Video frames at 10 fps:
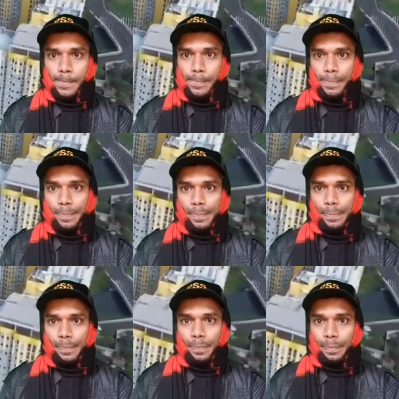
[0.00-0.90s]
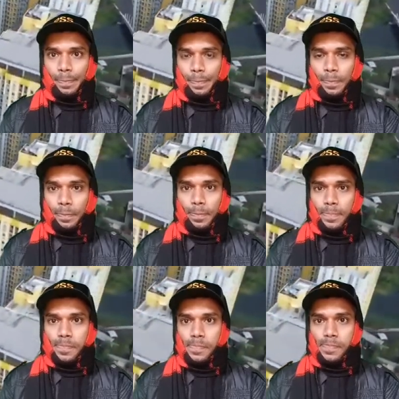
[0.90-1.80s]

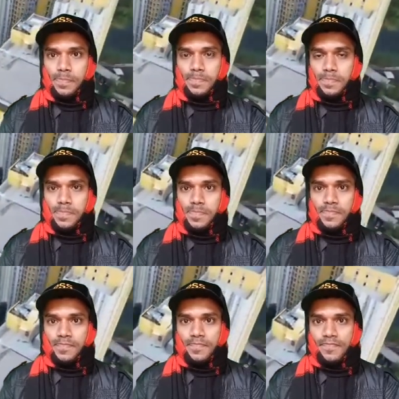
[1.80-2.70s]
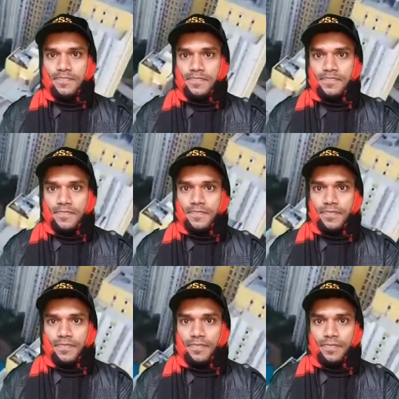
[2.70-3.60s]

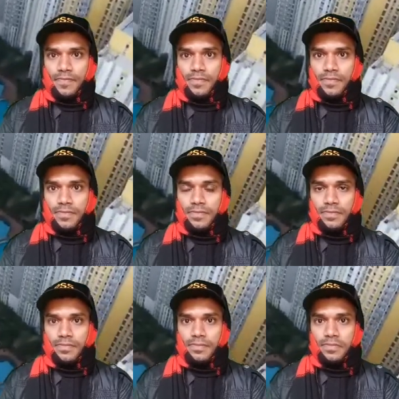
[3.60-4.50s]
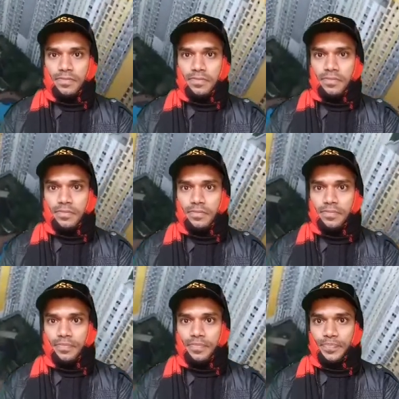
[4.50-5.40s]

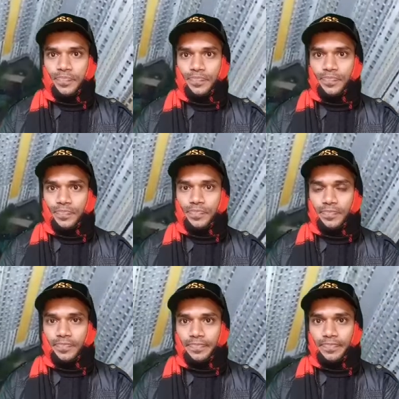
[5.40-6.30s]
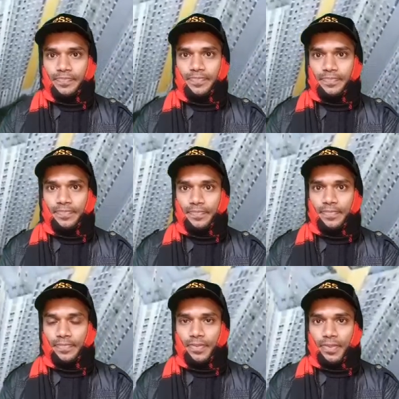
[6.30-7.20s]

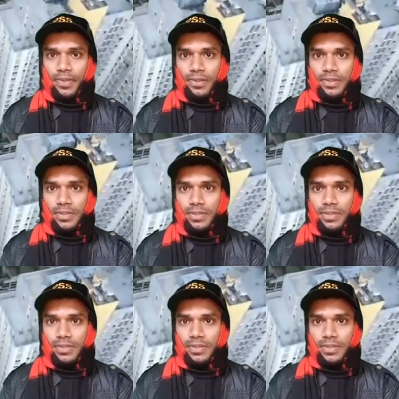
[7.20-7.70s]
[no speech]